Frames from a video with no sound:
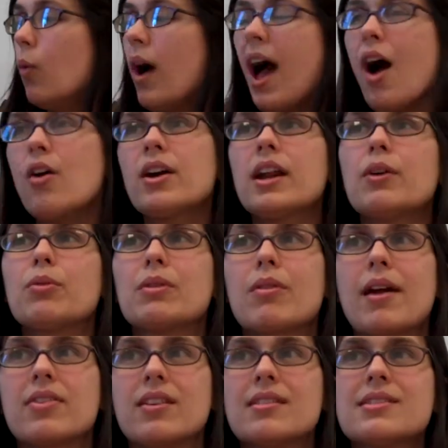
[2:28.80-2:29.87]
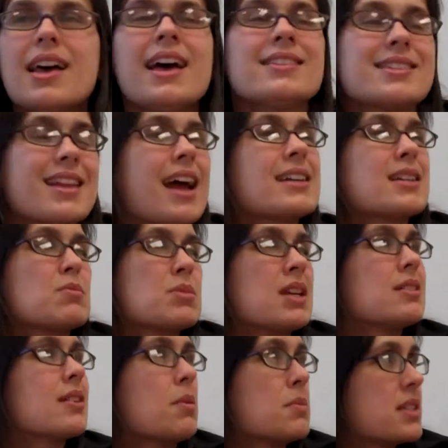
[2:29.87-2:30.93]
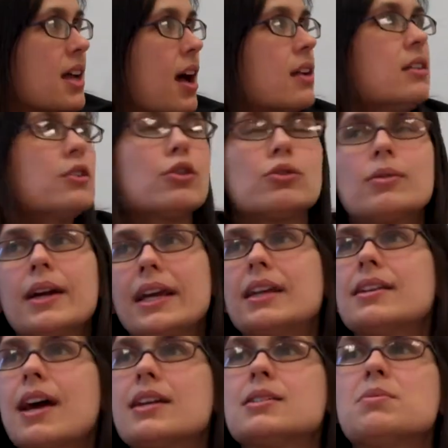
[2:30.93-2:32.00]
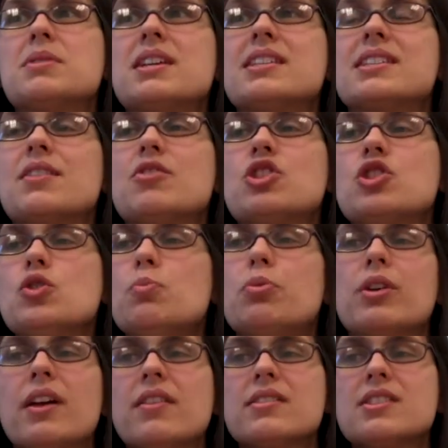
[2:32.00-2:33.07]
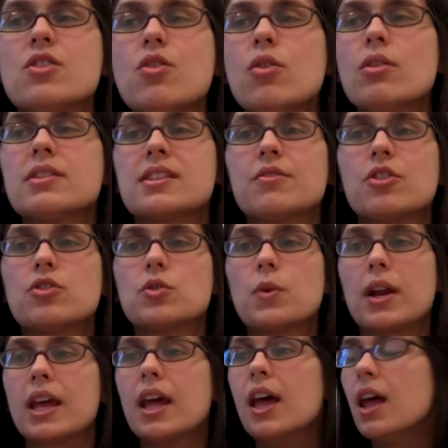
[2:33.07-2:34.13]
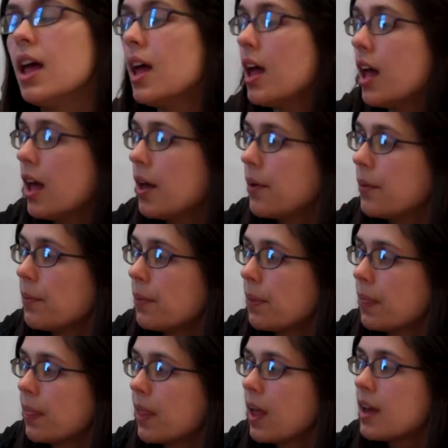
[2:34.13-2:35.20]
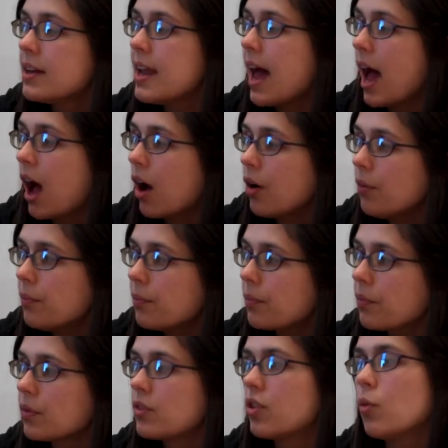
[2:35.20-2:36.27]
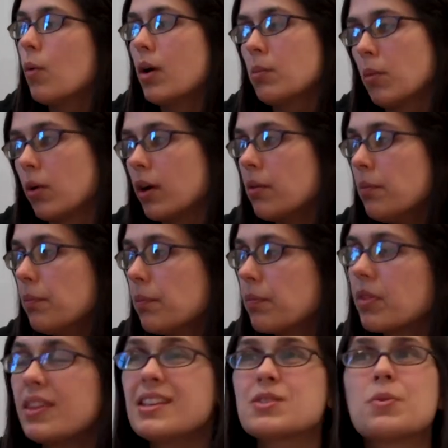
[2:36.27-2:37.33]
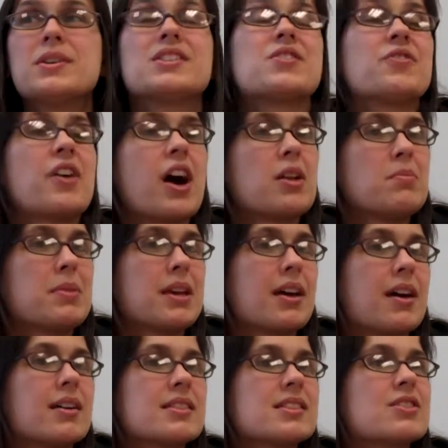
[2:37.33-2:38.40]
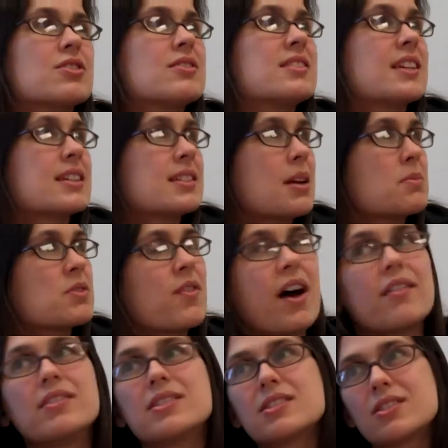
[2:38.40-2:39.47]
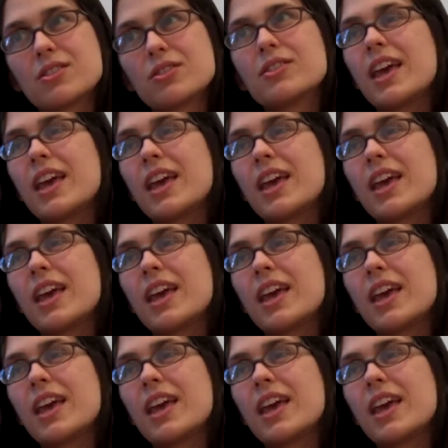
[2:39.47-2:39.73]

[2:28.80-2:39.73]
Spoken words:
How could I rewrite this? Actually, 9 times 8 times 10. Great. 9 times 8 is 72. Put on the 0, 720. Now, do one more. This one's fun because 6 times 5 is,